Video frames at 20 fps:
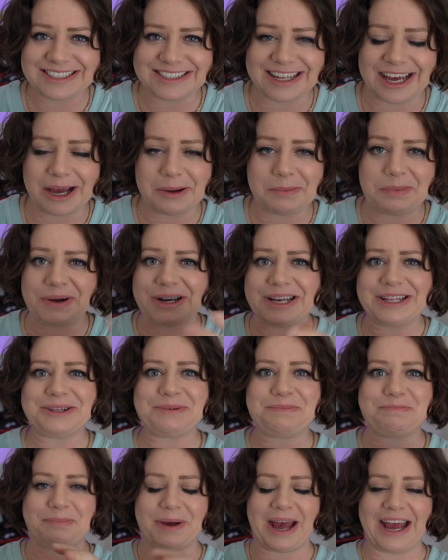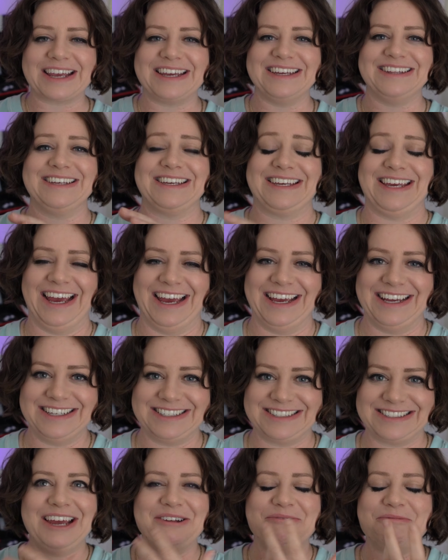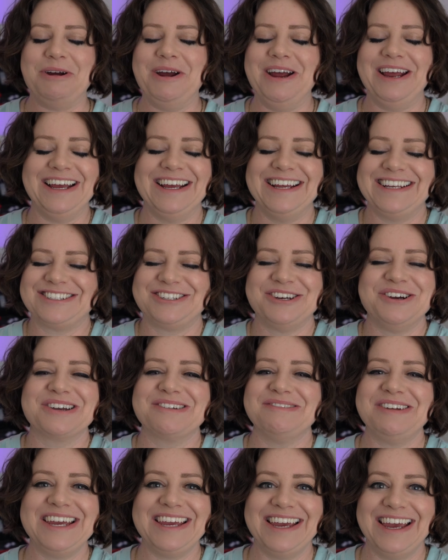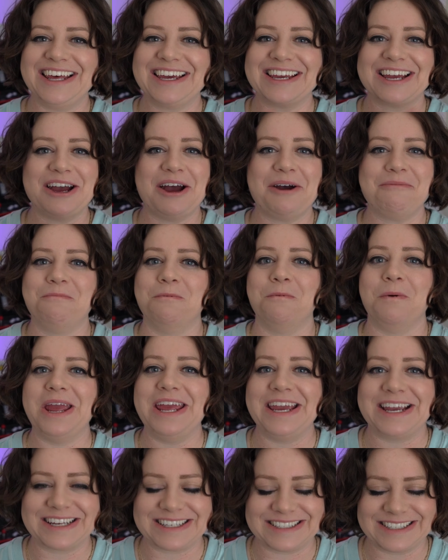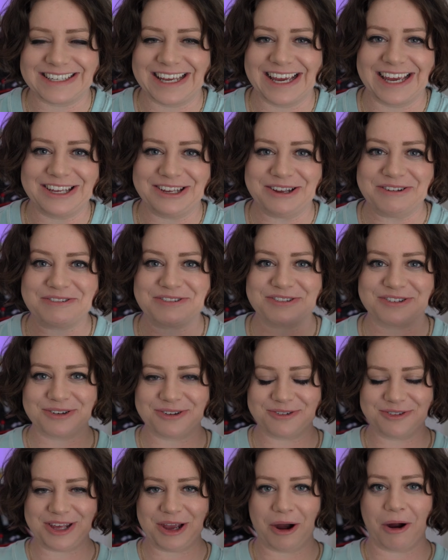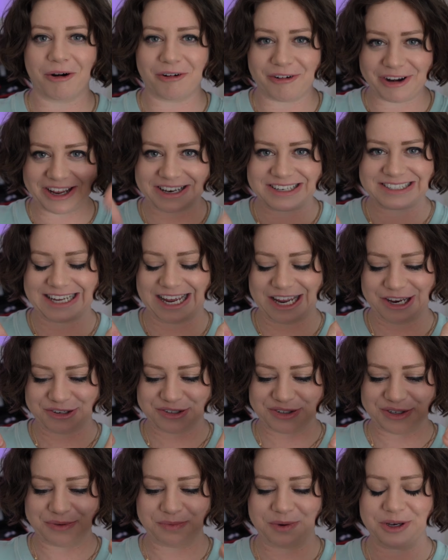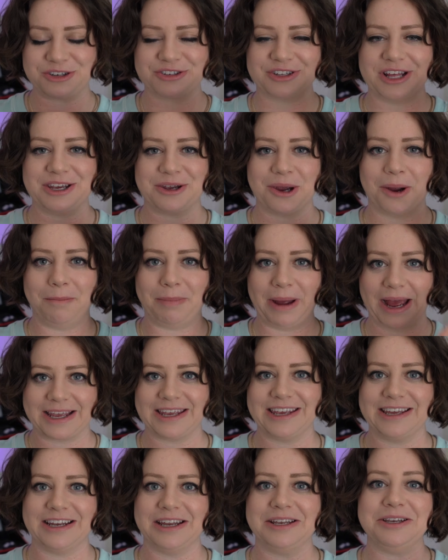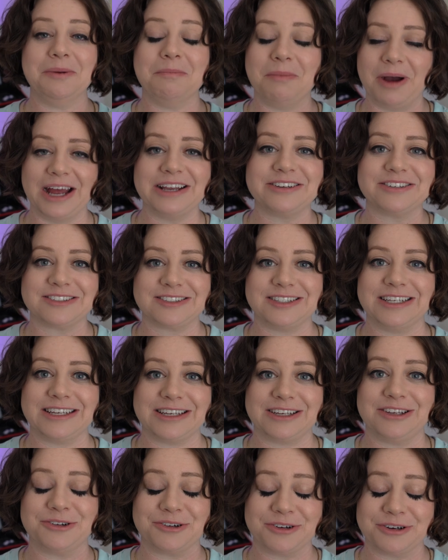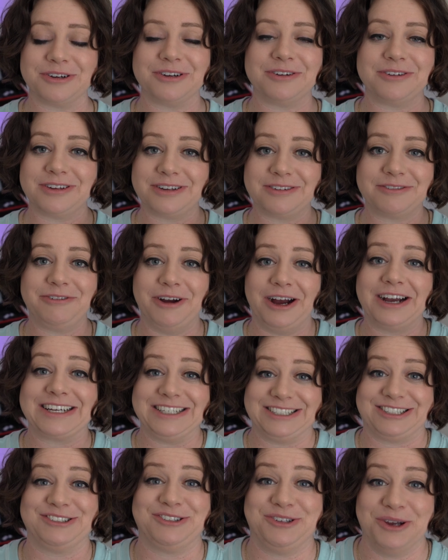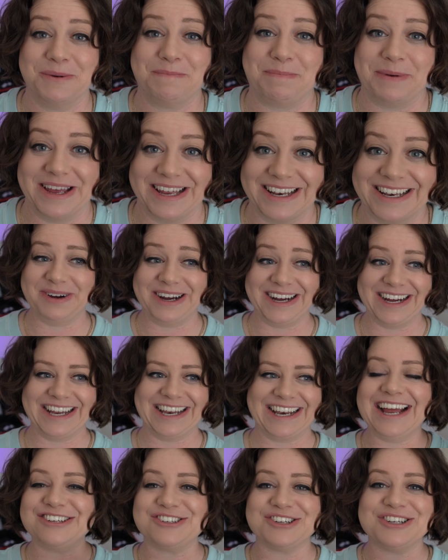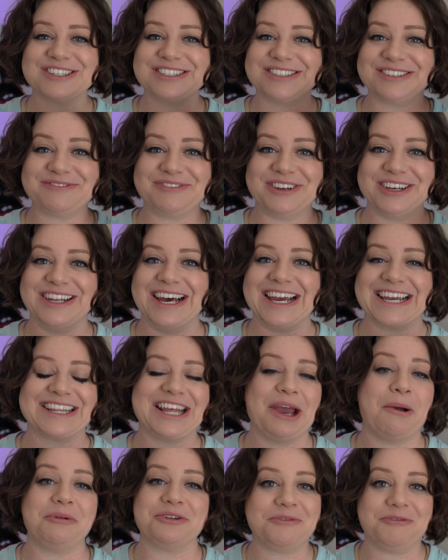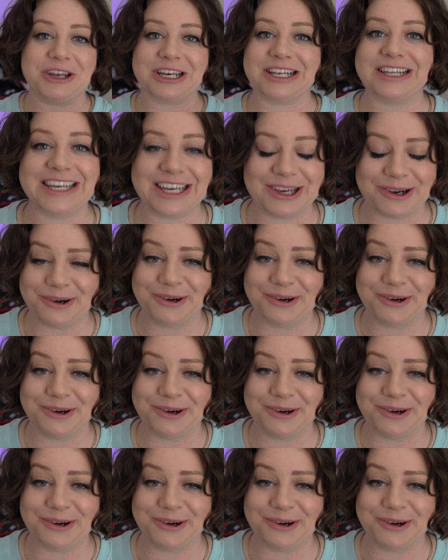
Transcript: to that, putting them back in the case, it took me like a week to get used to the orientation at which they go back in. And you might just think you're fucking stupid, but I just feel like they were fiddly